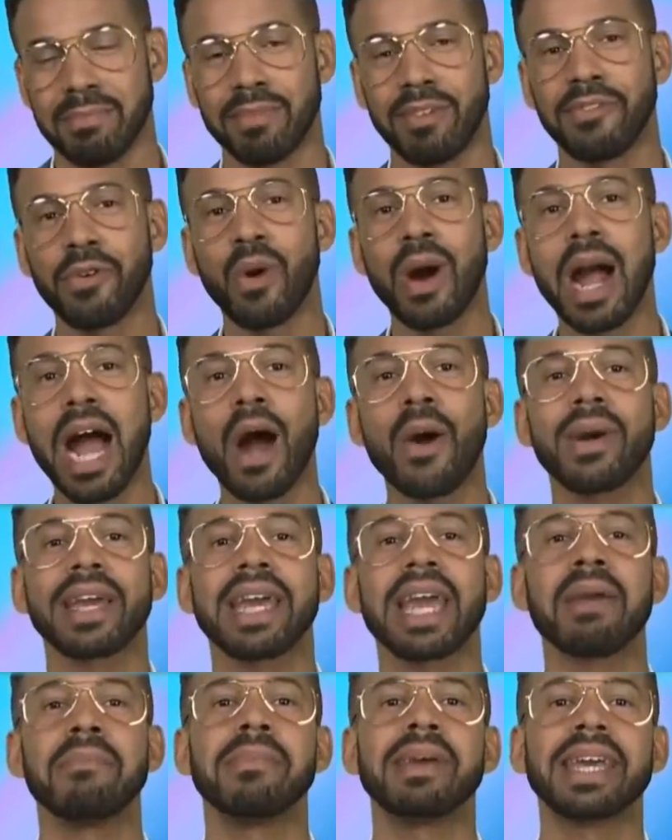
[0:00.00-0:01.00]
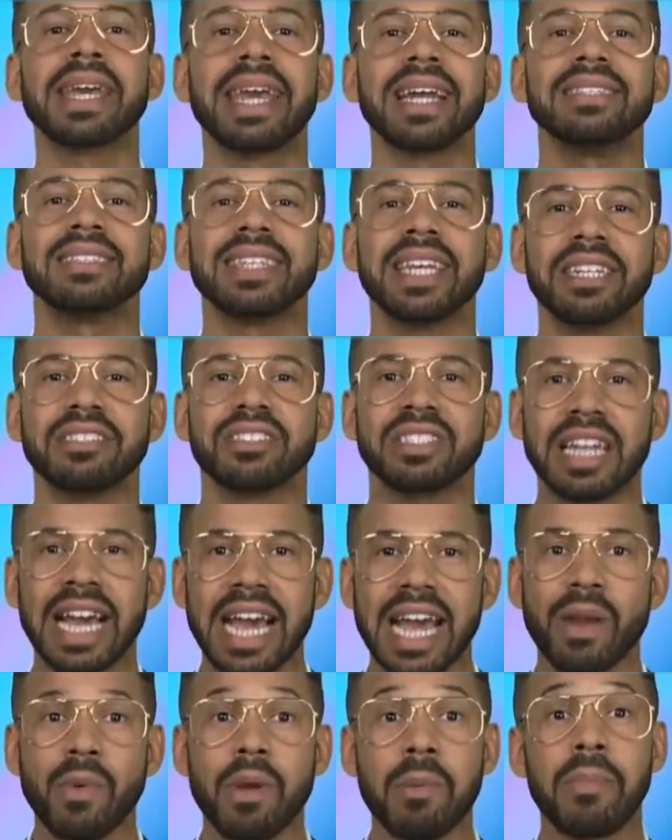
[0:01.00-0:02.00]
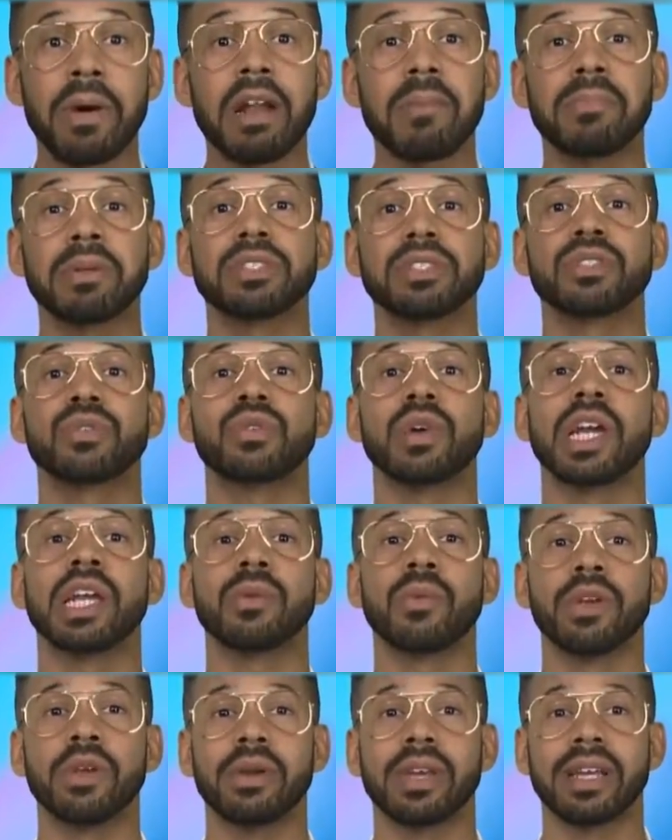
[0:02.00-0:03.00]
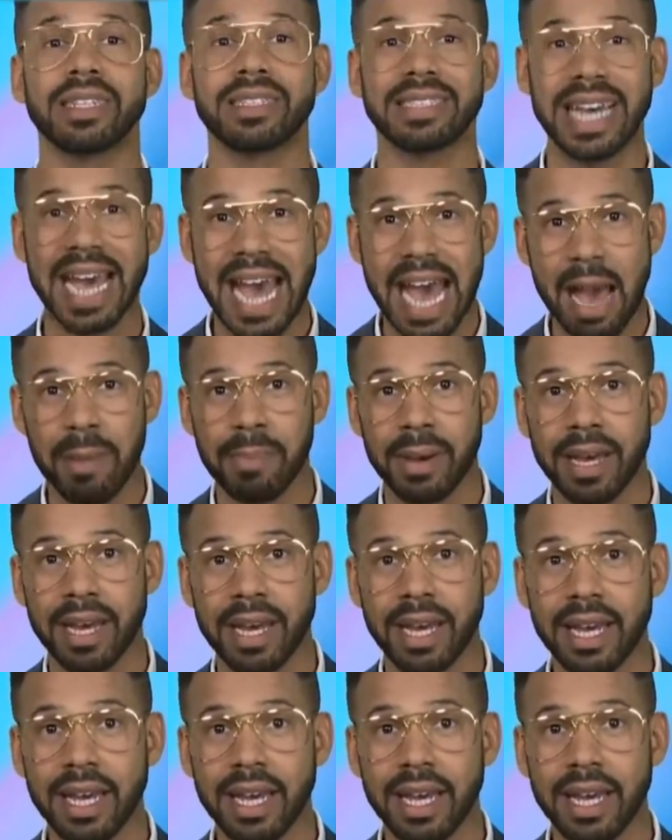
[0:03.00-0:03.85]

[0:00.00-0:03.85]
Before our game begins each night, we put up a screen where you can tap